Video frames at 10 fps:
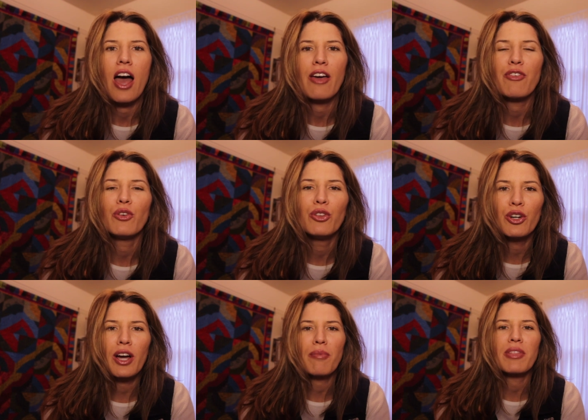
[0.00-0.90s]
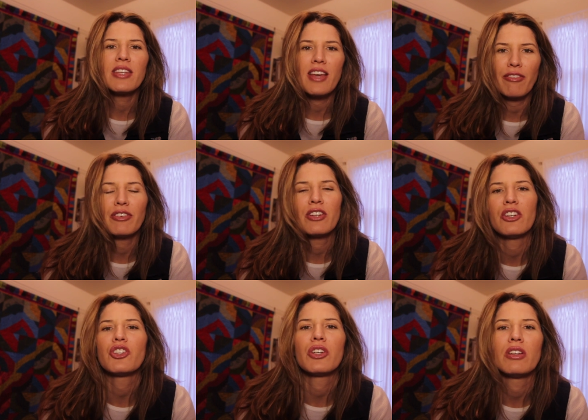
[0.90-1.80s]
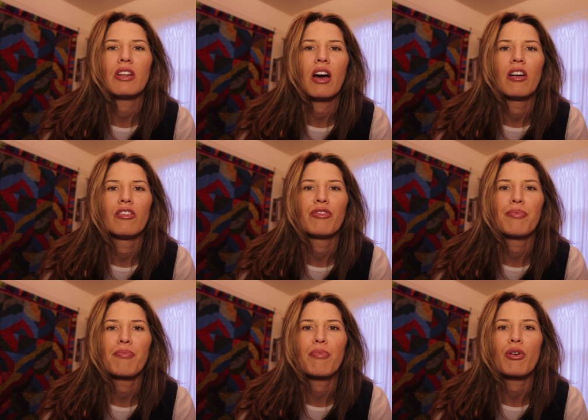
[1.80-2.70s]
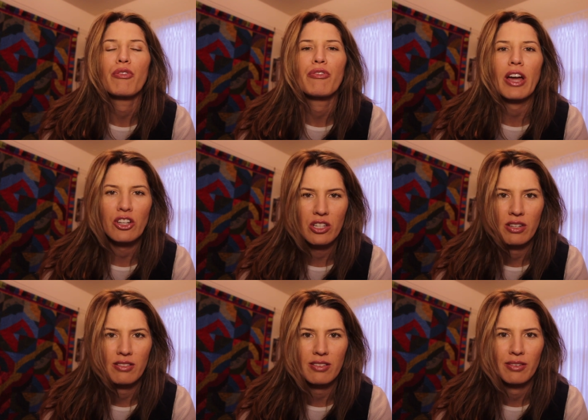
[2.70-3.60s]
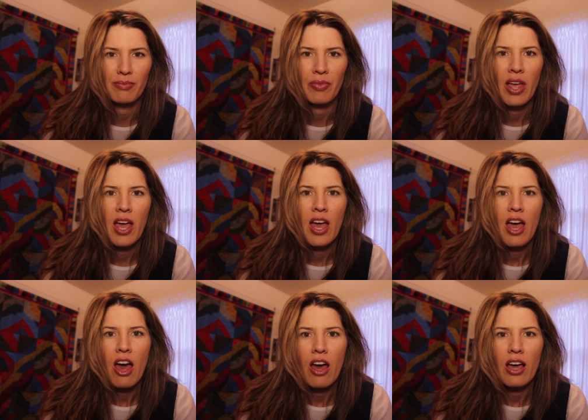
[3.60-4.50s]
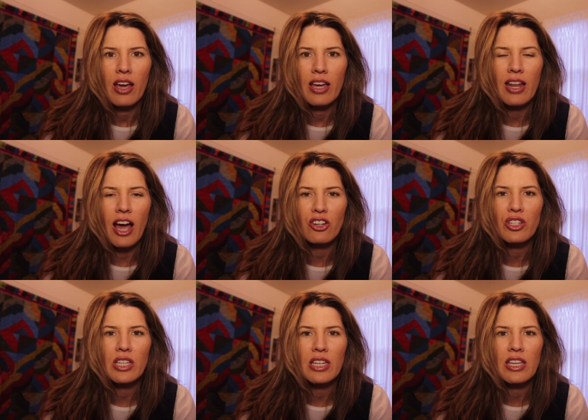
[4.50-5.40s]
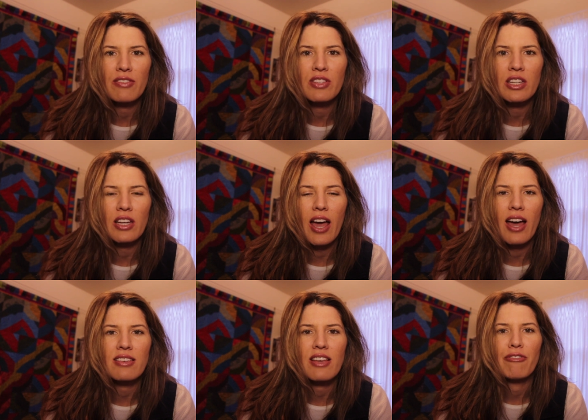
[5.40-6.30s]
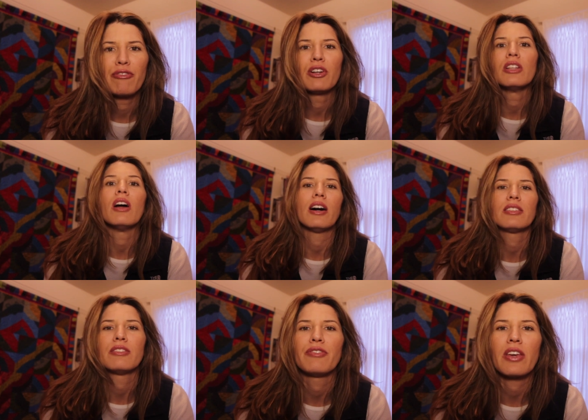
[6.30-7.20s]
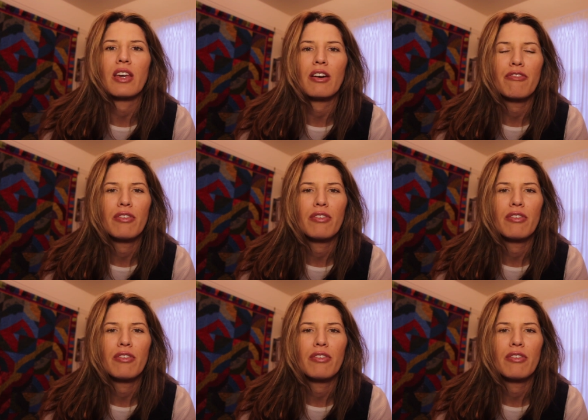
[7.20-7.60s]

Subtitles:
If you look up the definition of perfectionism, it actually gives it as a philosophy